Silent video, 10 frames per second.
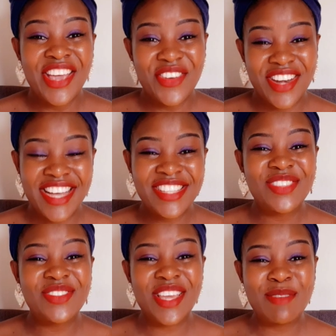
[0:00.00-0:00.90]
you're next
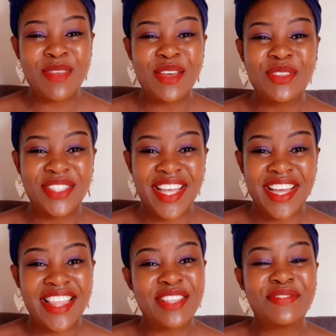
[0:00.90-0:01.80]
to him, he will
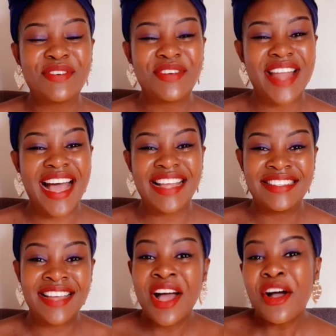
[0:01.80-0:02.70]
take that phone and
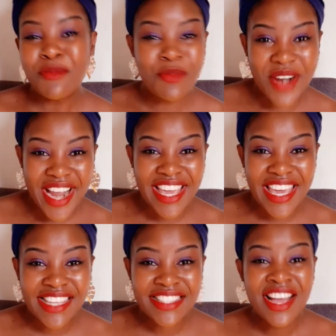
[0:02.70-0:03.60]
break
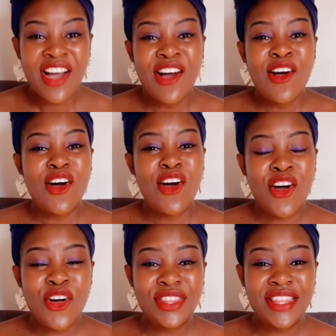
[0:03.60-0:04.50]
it,
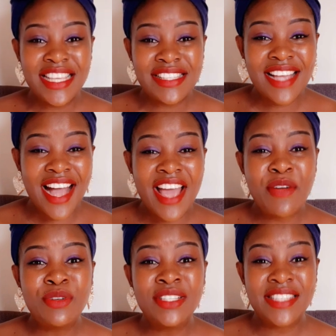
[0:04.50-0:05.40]
or this guy
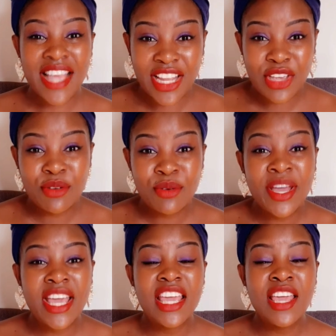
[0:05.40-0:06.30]
will tell
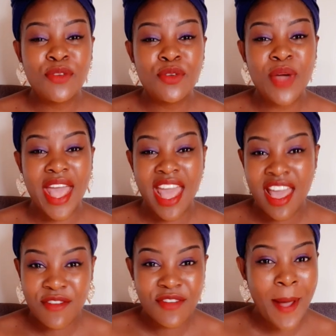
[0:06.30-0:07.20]
you, if you
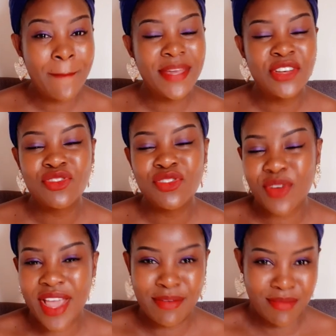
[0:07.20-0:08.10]
ever
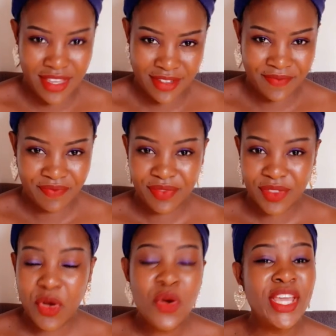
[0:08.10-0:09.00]
betray me,
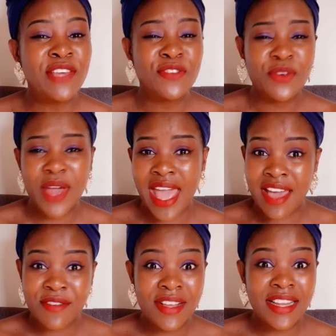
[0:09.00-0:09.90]
or if you
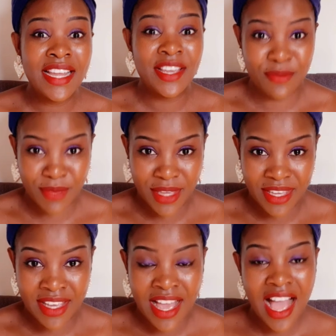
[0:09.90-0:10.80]
ever leave
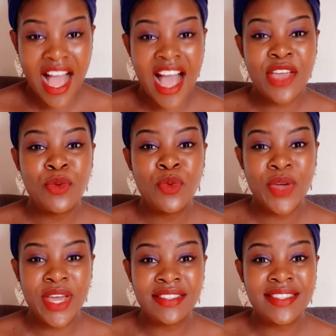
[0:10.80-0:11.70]
me, I
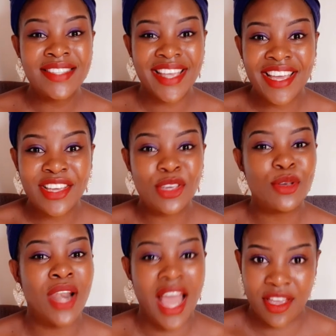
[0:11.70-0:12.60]
will take
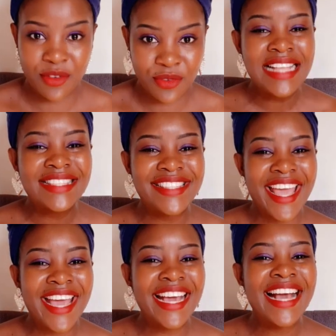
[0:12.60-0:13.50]
your life.
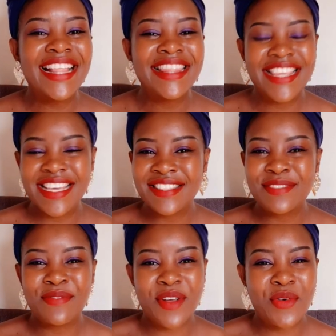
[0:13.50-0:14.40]
Take
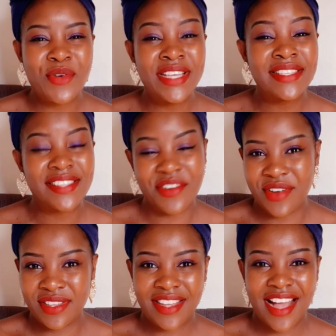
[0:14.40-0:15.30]
this very
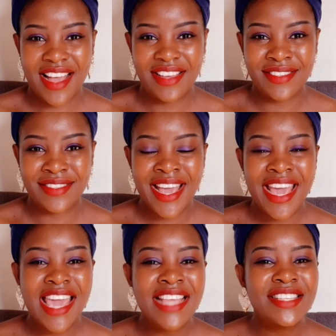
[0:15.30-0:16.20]
serious, guys.
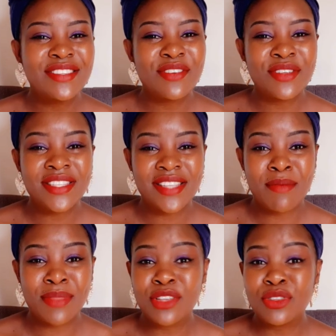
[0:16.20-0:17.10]
It is not
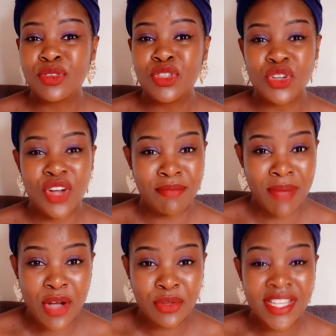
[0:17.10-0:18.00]
something to joke
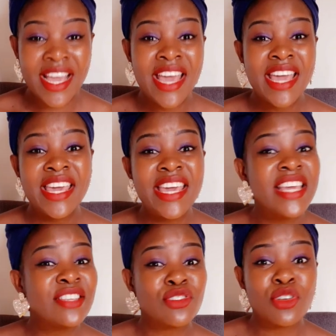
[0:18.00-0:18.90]
about.
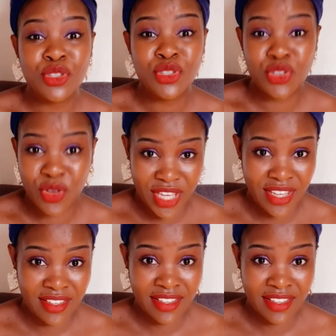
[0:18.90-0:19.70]
He is not joking.